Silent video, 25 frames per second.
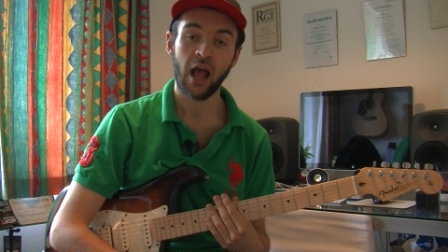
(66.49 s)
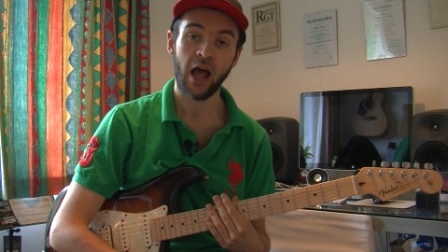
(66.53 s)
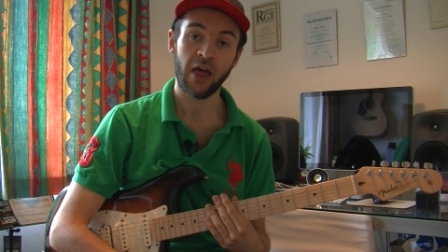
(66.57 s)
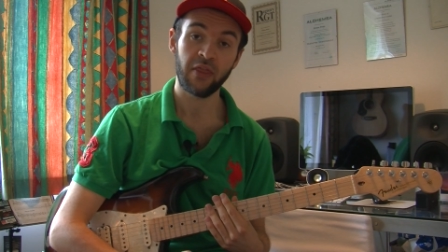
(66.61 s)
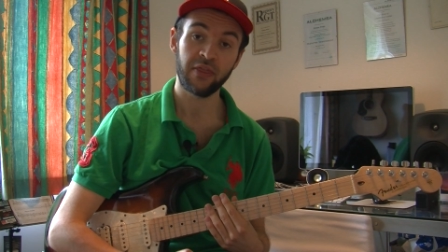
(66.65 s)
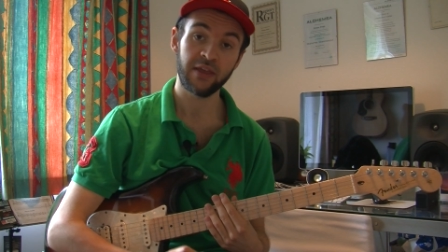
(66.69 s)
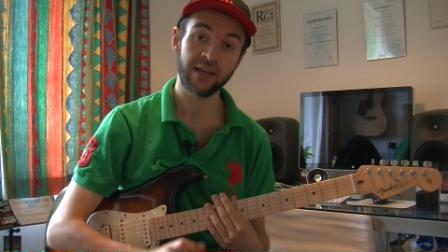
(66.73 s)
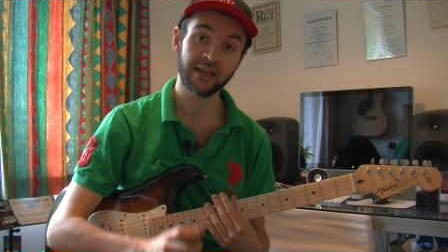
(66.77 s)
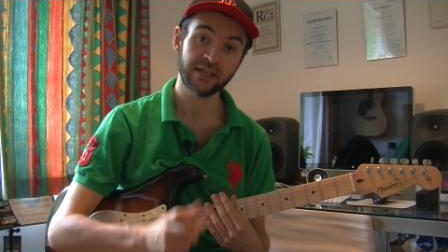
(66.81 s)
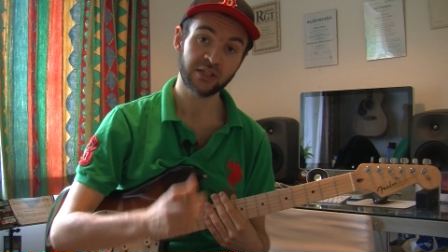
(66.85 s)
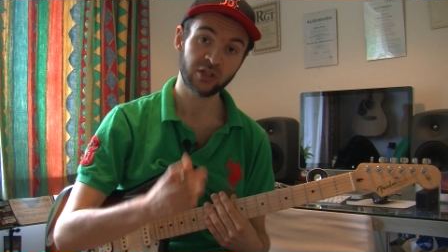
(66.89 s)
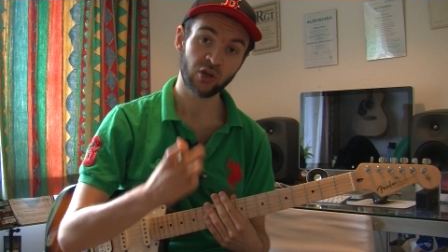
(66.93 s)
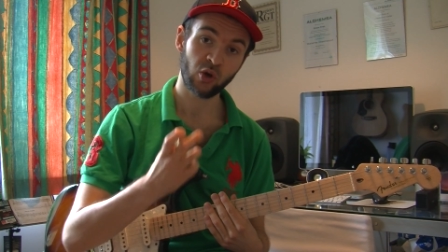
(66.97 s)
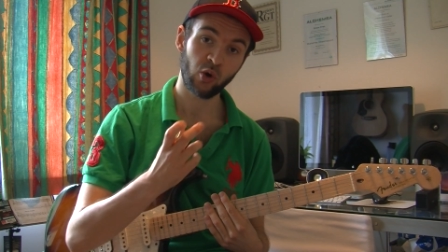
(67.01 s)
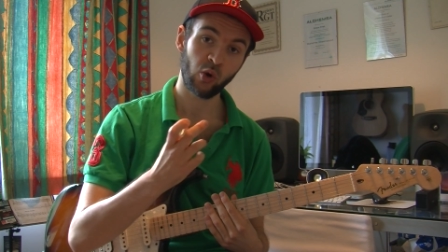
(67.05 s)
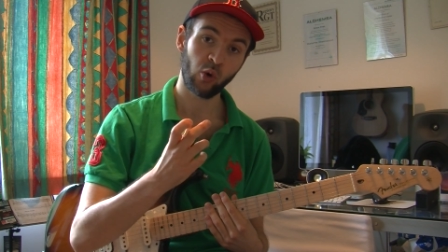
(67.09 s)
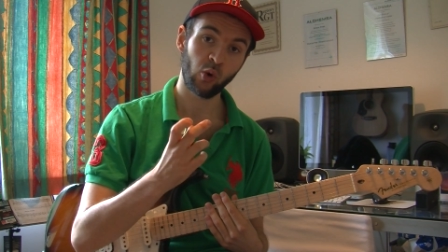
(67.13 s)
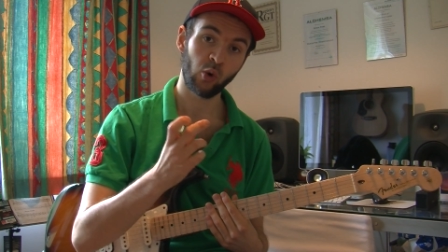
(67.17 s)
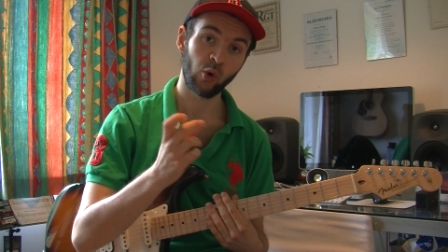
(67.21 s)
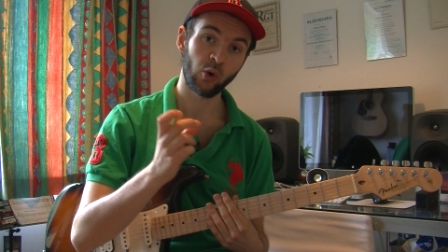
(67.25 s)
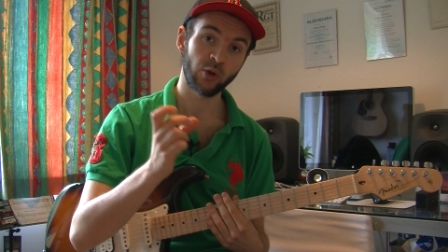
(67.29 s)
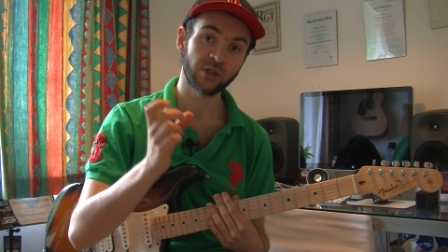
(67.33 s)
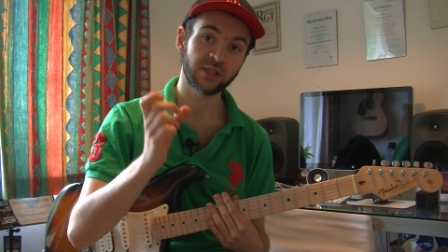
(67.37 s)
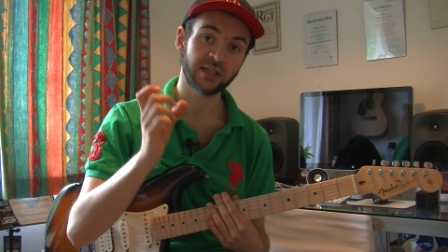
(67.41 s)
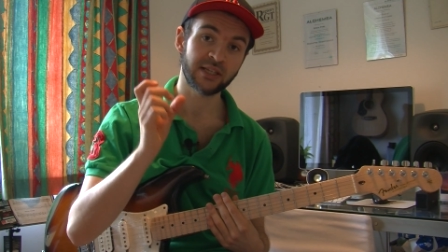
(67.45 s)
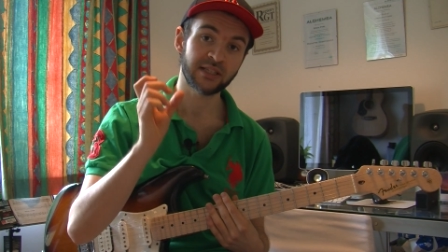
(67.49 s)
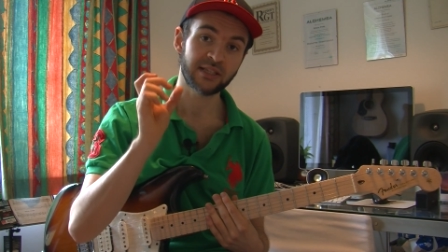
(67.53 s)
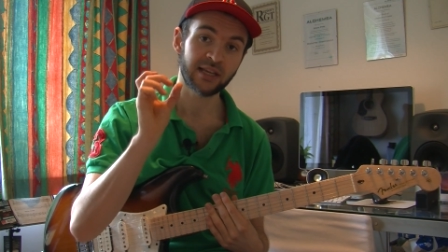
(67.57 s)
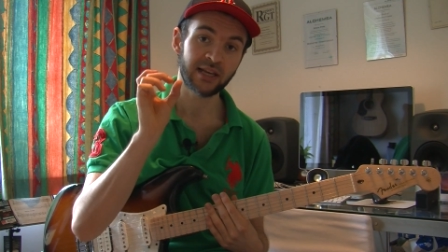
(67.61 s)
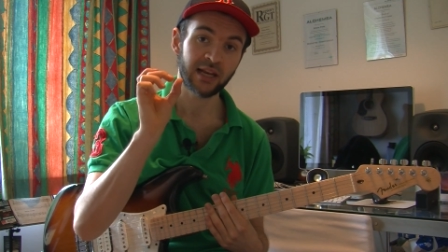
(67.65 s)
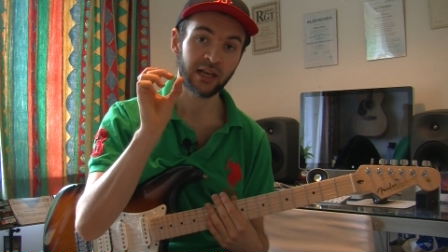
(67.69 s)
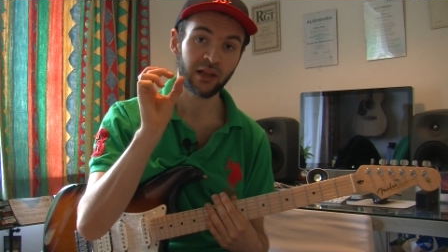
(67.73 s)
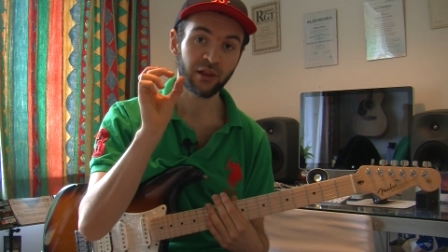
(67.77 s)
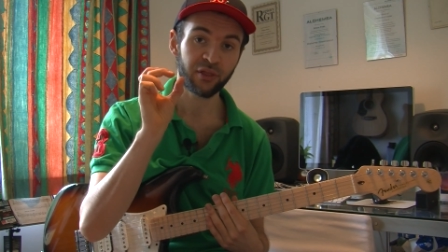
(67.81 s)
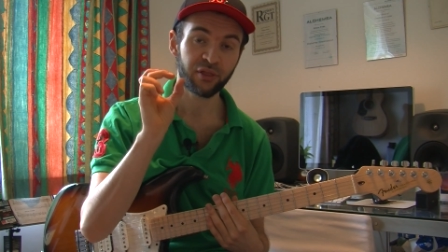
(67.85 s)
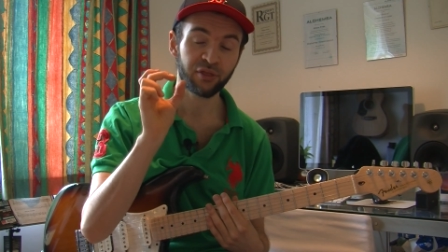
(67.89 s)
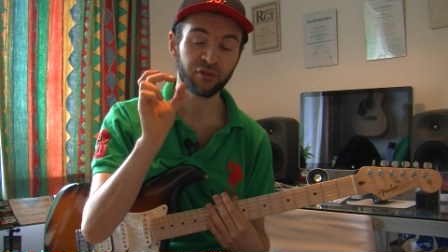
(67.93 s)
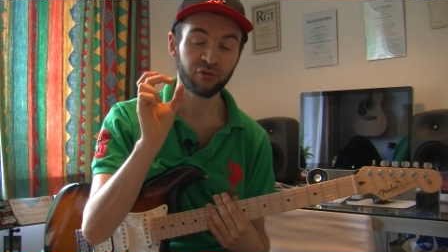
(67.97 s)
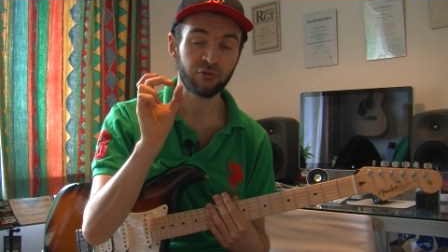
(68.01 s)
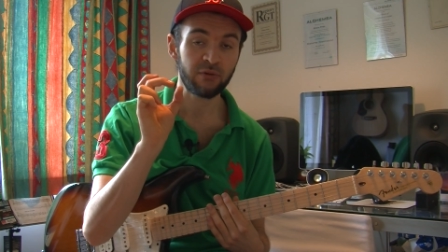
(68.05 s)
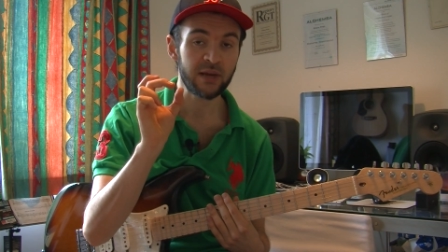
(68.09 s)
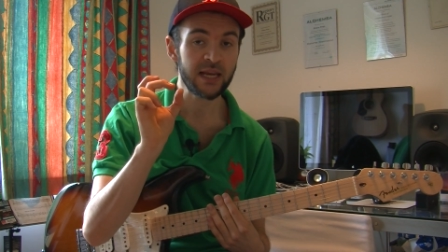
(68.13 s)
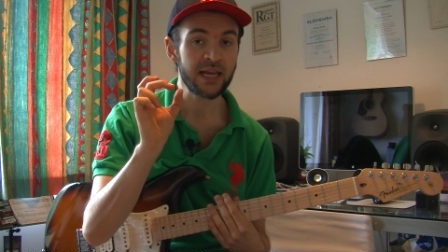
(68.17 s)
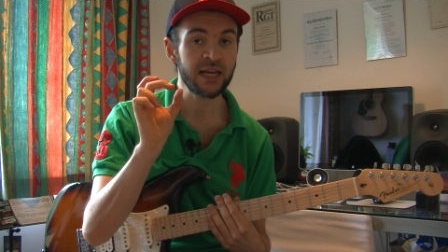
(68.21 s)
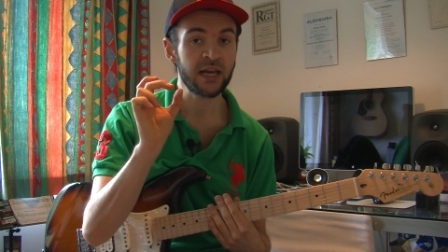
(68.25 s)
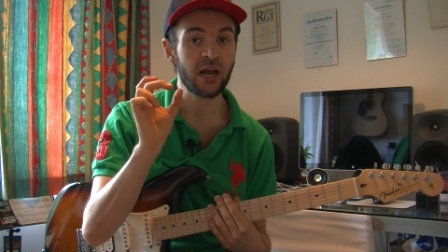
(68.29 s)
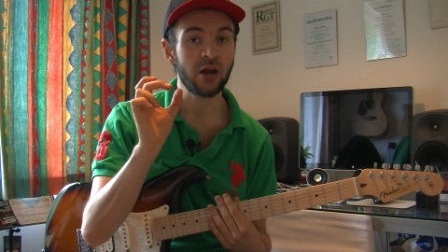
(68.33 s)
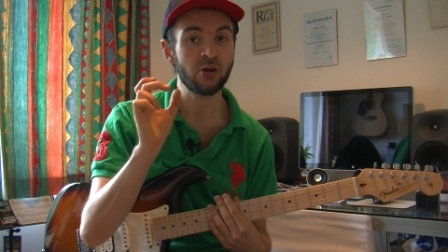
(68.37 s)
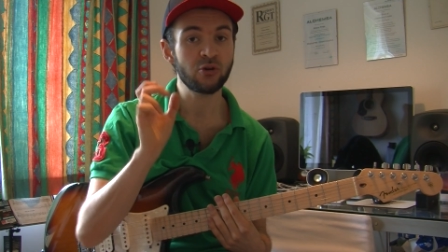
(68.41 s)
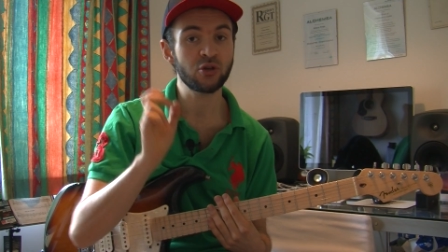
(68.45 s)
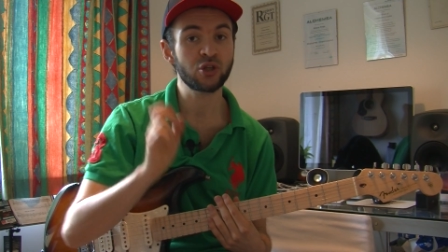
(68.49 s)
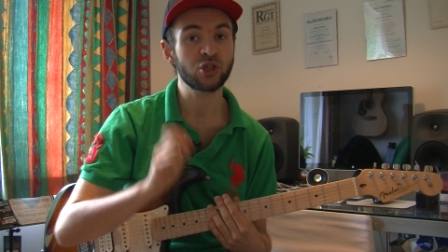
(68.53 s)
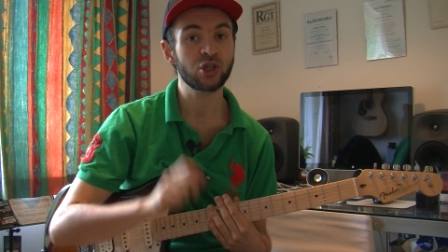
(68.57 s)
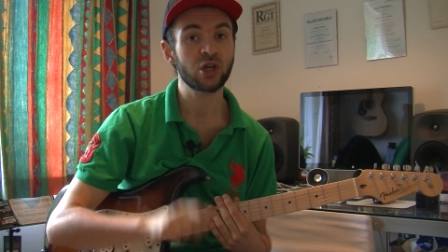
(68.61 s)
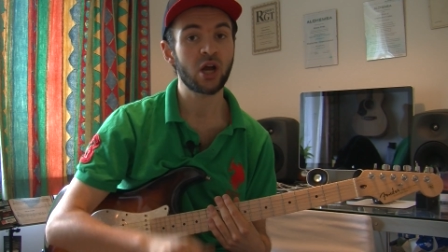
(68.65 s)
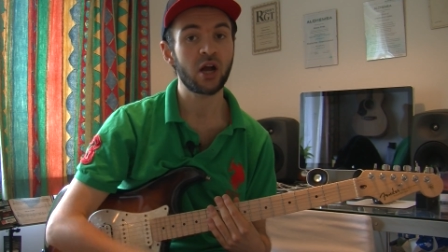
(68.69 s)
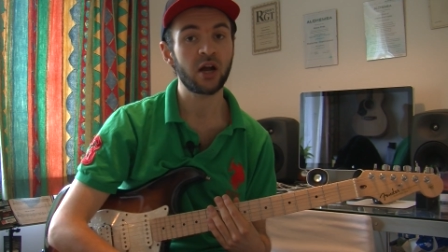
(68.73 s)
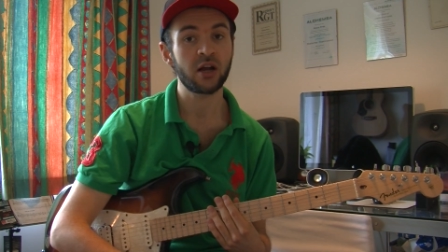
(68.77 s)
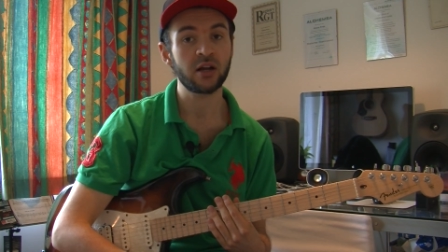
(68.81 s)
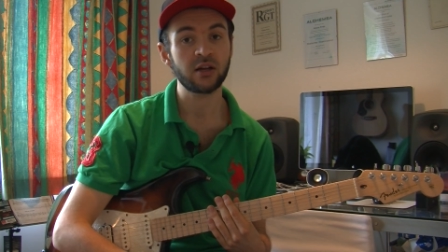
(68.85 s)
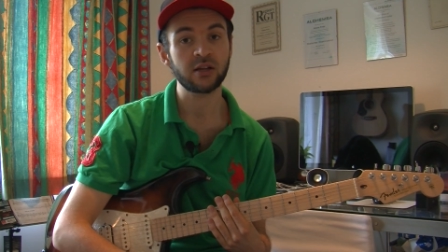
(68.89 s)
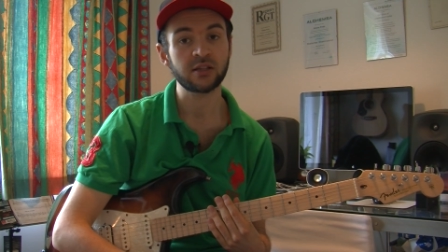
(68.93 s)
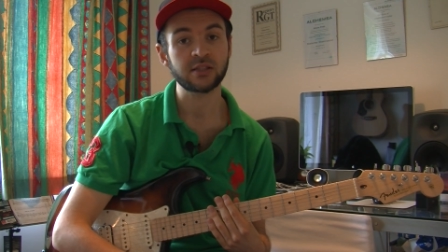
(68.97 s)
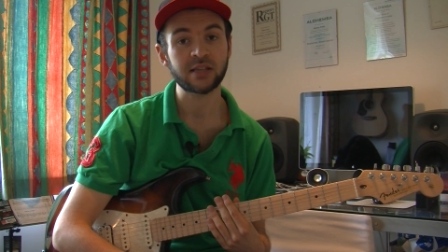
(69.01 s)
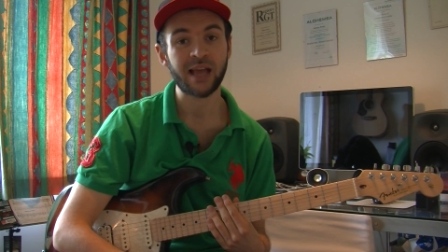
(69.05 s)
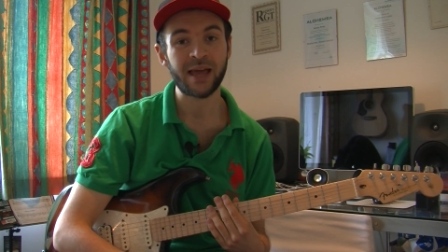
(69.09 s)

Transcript: these chords into little 3-note chunks